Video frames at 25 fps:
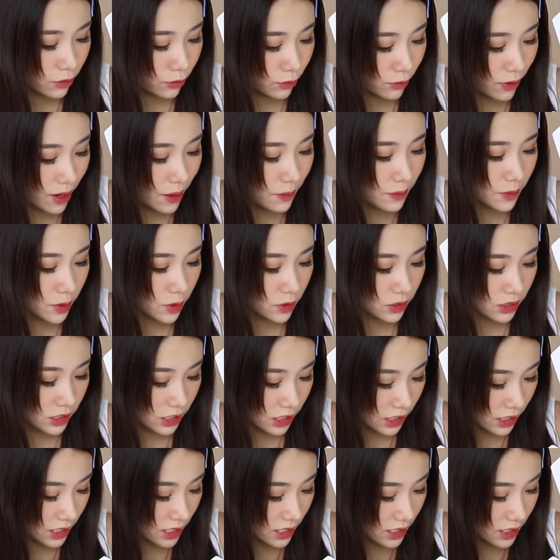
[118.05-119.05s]
Rub your
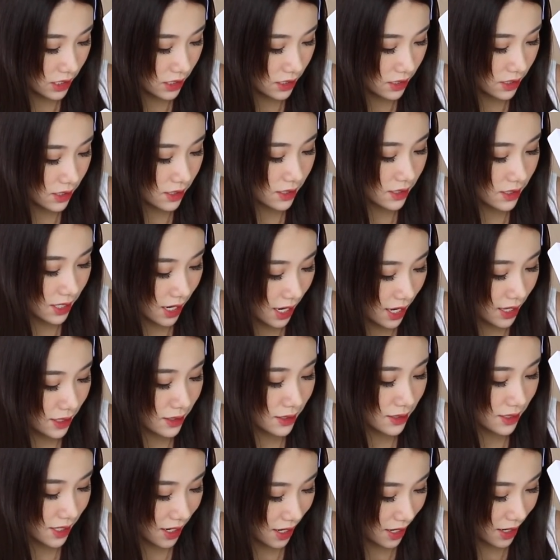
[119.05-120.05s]
cheeks
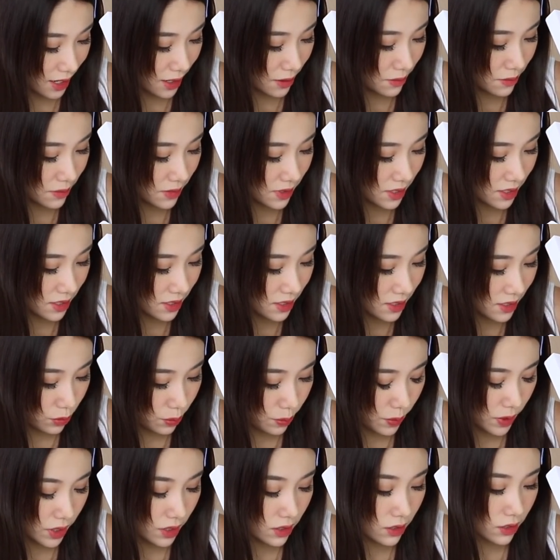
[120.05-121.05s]
10 times,
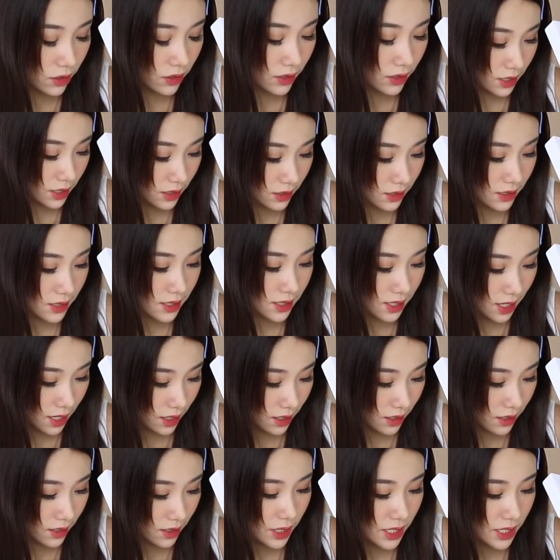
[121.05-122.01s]
repeat the other side.